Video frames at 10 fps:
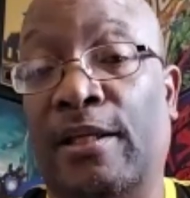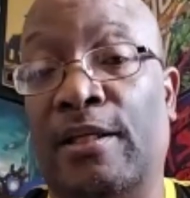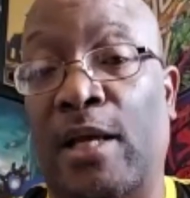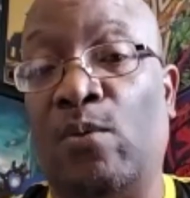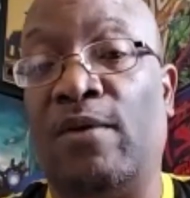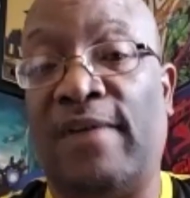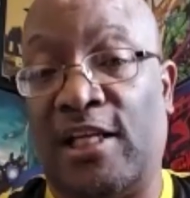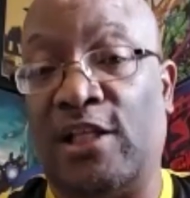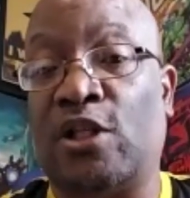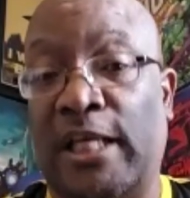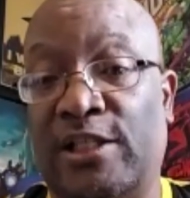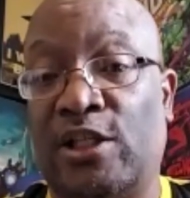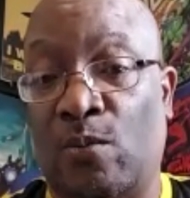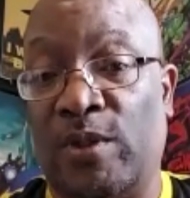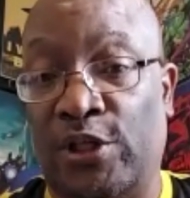They would have had to teach
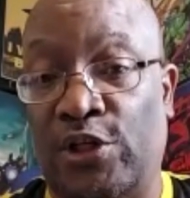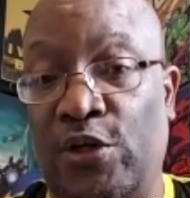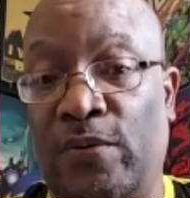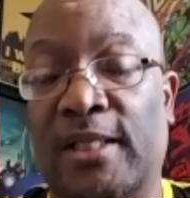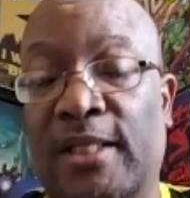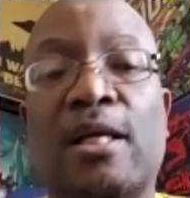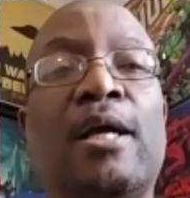someone to do this.